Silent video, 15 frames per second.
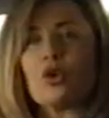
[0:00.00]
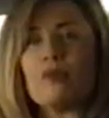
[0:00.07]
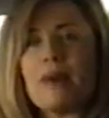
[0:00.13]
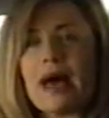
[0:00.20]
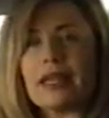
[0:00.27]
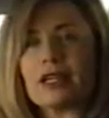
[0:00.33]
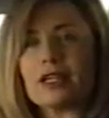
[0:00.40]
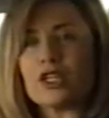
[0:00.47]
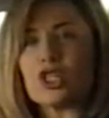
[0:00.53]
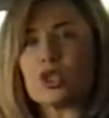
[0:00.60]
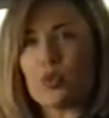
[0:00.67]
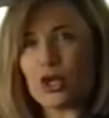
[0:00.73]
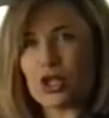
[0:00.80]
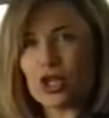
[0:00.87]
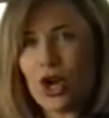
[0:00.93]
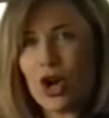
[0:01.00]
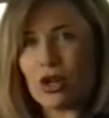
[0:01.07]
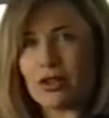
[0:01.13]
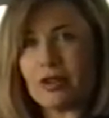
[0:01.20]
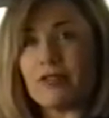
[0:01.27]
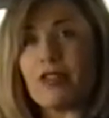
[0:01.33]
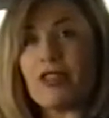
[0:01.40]
automatically switch
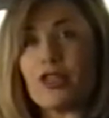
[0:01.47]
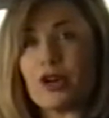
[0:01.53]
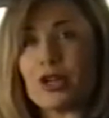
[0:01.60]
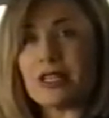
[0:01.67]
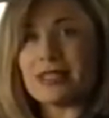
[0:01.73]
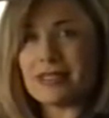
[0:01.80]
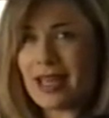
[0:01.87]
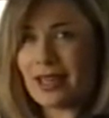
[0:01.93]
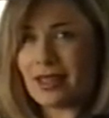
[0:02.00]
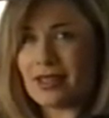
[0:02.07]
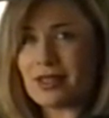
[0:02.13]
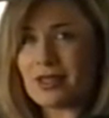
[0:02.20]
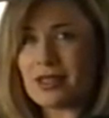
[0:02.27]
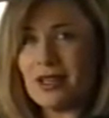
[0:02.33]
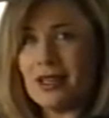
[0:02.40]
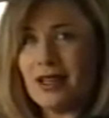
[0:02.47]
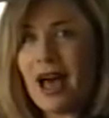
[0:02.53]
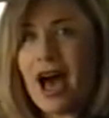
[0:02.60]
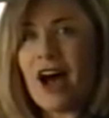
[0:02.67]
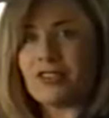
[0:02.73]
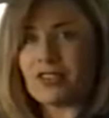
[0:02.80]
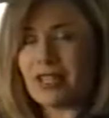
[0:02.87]
on for 30 seconds
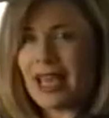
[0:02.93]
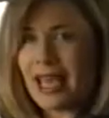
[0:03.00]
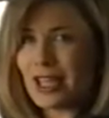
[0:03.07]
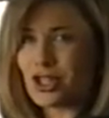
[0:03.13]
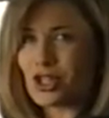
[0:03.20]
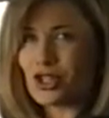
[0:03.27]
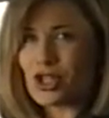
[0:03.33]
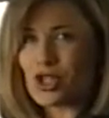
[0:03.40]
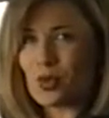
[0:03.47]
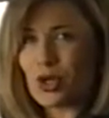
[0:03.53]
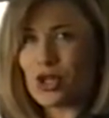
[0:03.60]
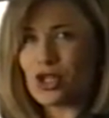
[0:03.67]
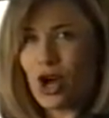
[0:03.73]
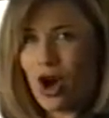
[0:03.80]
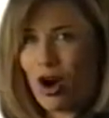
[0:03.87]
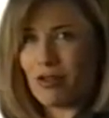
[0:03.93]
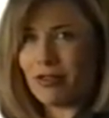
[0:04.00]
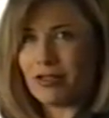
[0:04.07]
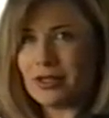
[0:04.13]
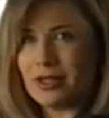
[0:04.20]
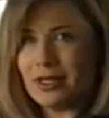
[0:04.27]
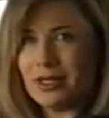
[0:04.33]
after the engine is switched
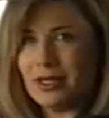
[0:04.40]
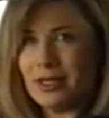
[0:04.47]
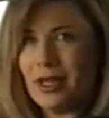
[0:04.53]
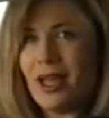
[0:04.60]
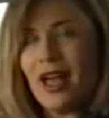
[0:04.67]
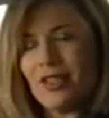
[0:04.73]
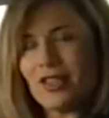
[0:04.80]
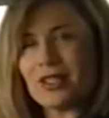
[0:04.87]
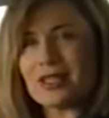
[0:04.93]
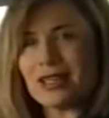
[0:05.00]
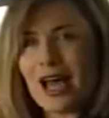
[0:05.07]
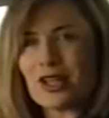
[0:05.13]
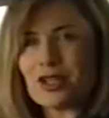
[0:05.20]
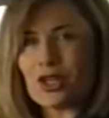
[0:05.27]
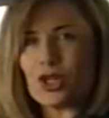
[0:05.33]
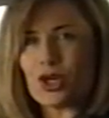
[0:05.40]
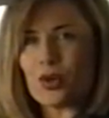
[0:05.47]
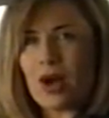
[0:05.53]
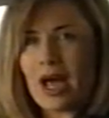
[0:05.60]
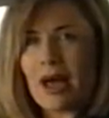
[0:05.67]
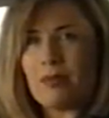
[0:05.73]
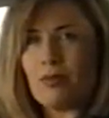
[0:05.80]
off. This allows you to
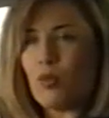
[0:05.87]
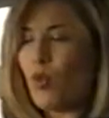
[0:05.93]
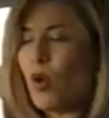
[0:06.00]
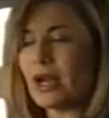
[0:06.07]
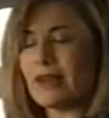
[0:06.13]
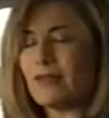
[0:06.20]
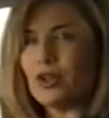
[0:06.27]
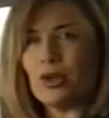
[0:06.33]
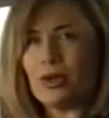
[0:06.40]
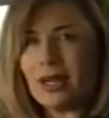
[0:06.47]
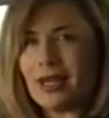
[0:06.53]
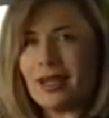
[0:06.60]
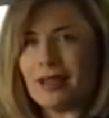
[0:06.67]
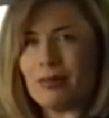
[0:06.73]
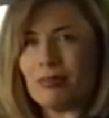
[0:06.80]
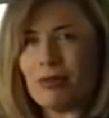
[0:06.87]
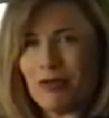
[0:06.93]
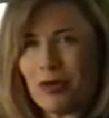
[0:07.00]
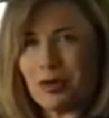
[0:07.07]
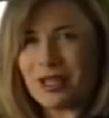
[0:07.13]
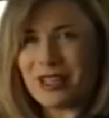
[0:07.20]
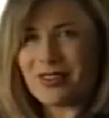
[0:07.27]
grab whatever you need
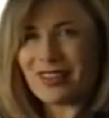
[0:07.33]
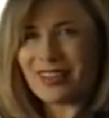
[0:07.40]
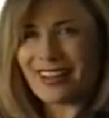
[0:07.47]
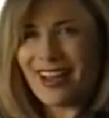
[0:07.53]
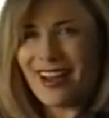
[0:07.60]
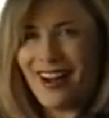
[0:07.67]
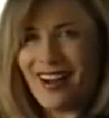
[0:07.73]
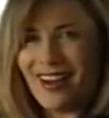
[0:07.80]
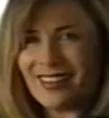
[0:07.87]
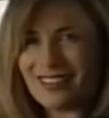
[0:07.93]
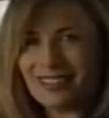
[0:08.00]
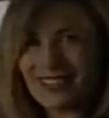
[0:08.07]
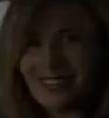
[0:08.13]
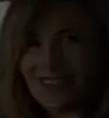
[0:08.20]
before leaving the car.